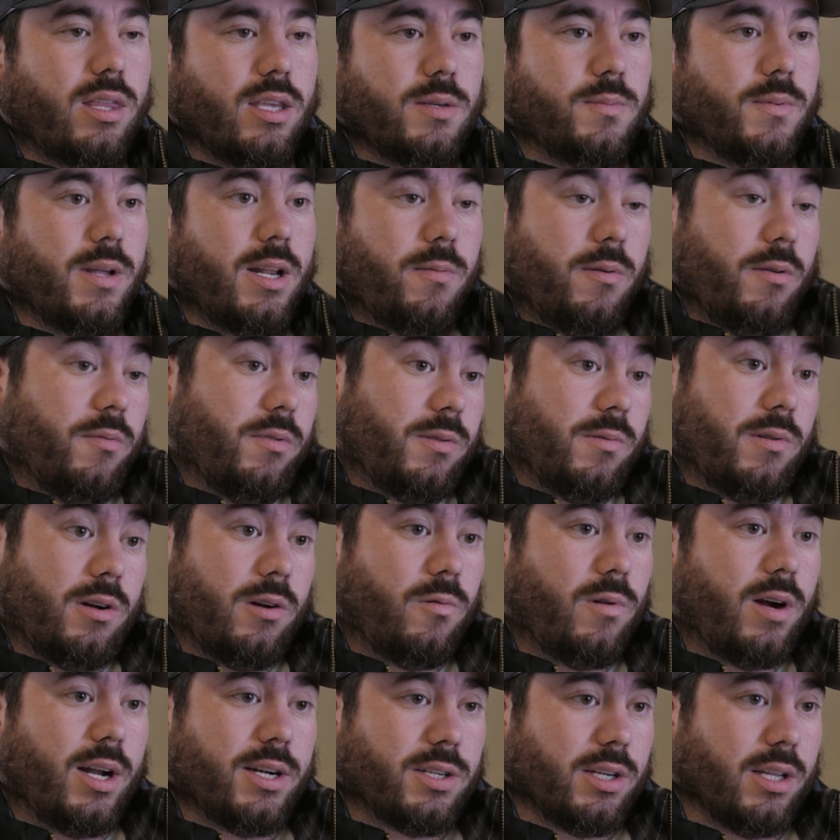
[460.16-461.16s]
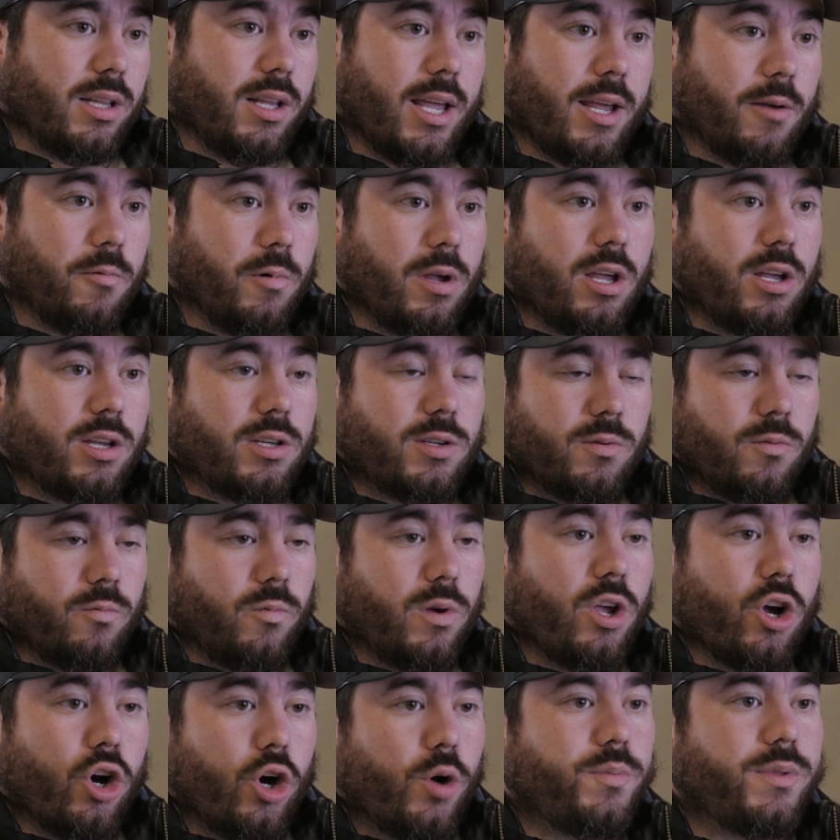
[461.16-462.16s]
as many people as want to watch it. Like
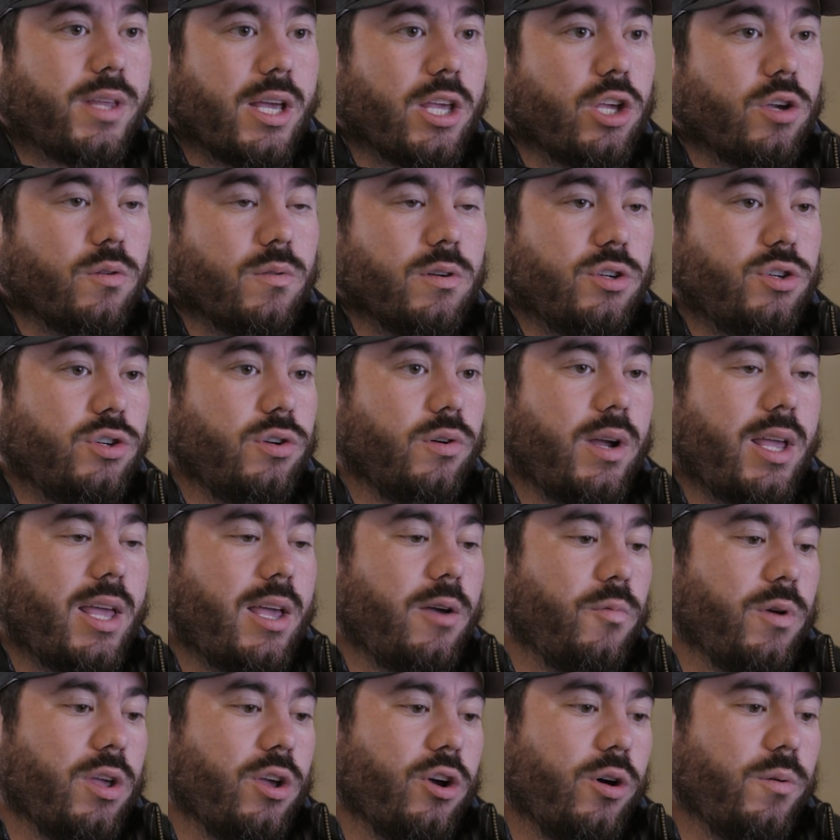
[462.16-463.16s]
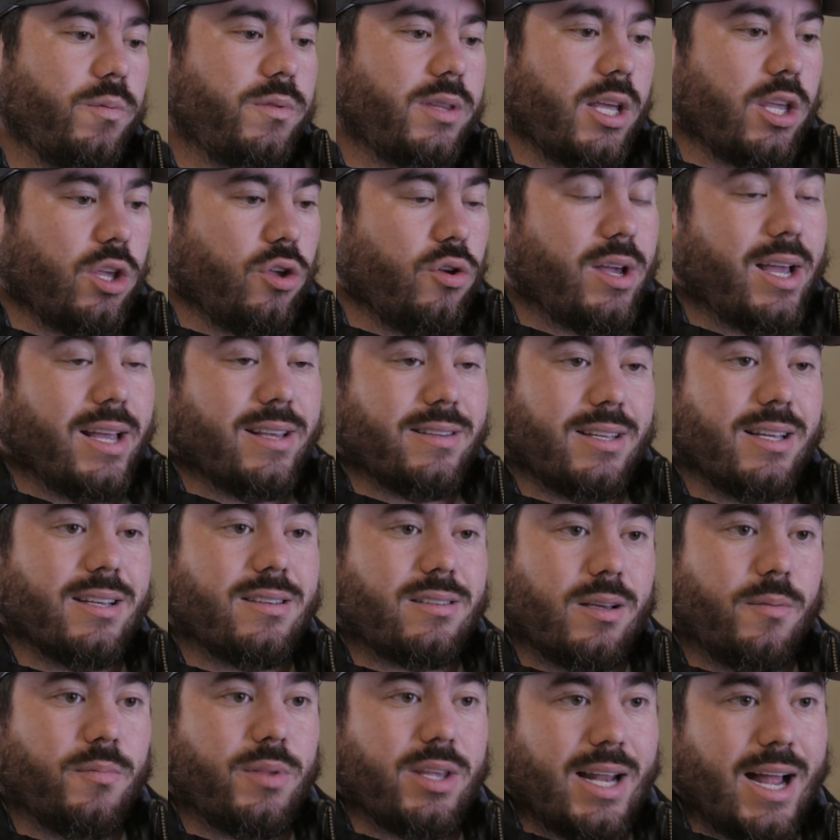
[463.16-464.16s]
we hope that you enjoy it. We hope that you guys get
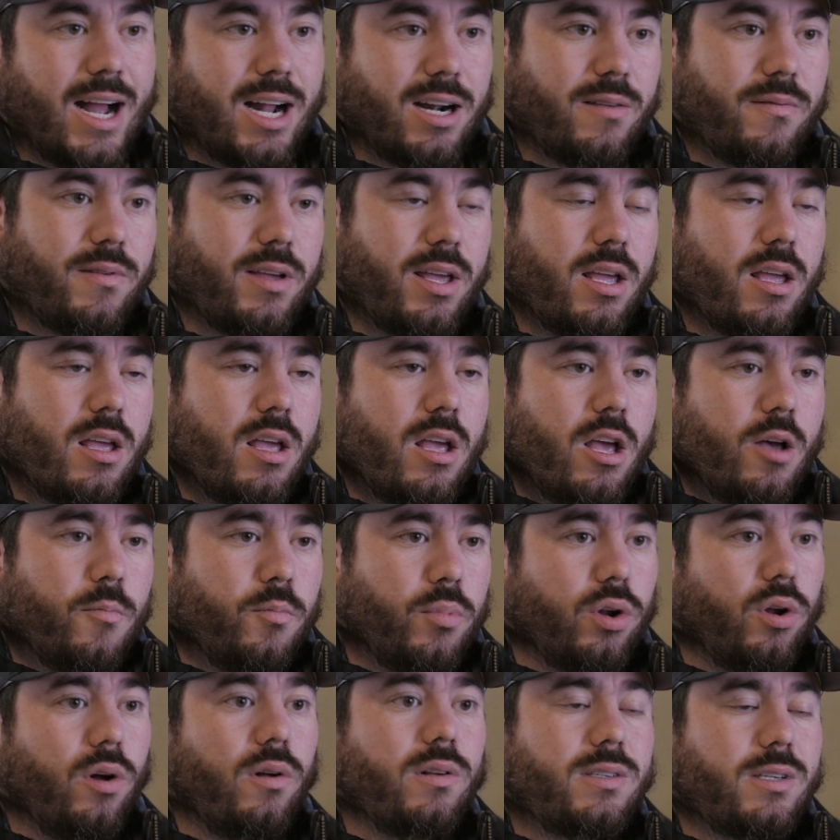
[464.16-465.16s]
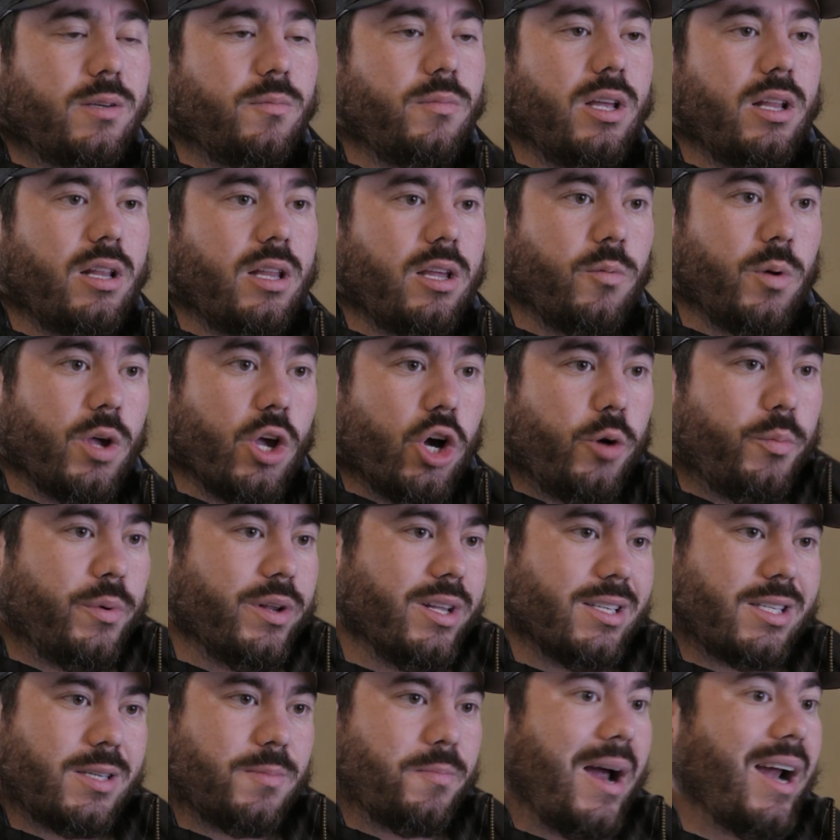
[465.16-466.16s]
something out of it. But ultimately, we hope
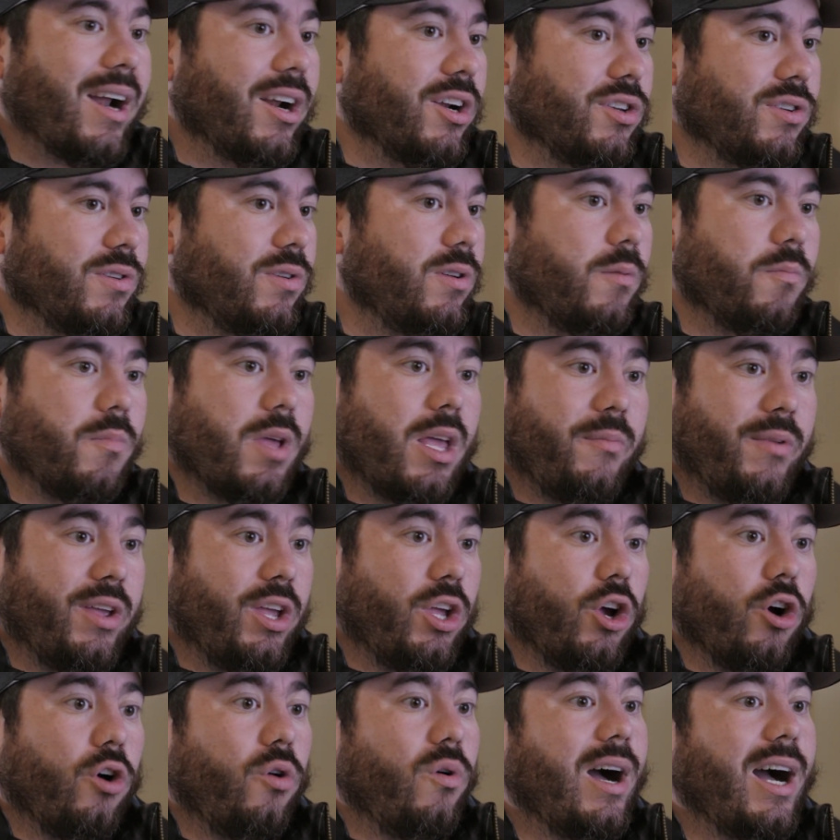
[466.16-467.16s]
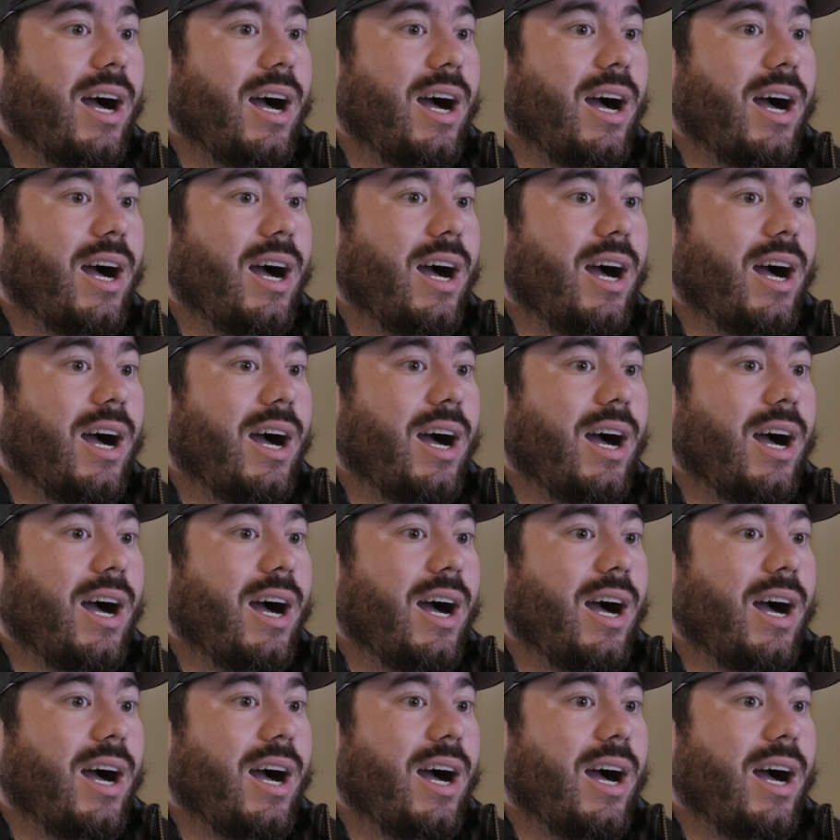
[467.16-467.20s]
it inspires you to maybe go